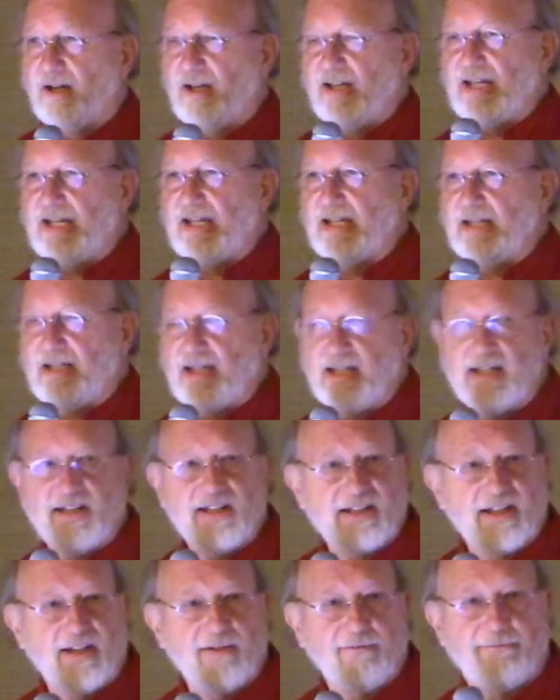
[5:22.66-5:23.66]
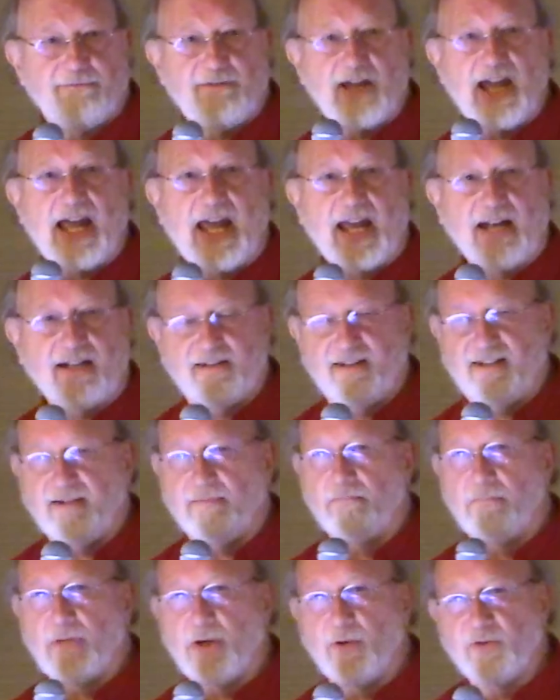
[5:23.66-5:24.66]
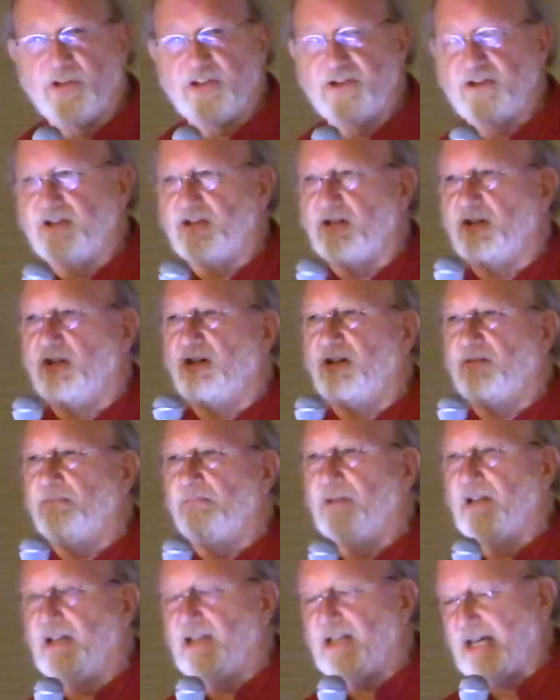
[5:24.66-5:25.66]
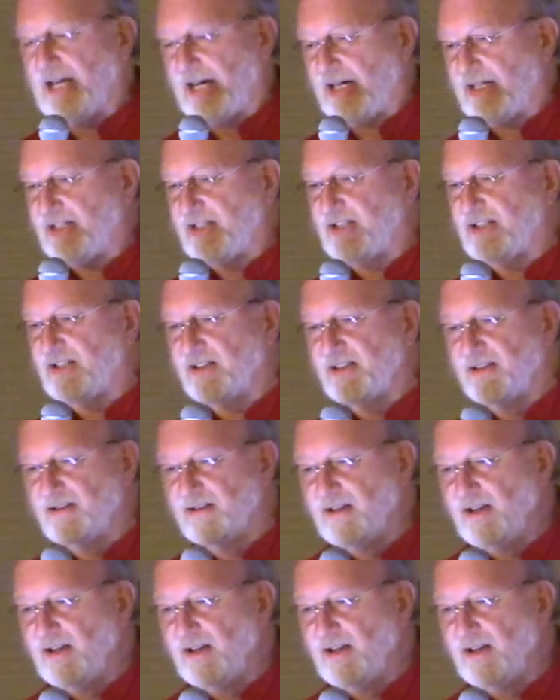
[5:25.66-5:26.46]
It is, in fact, the most complex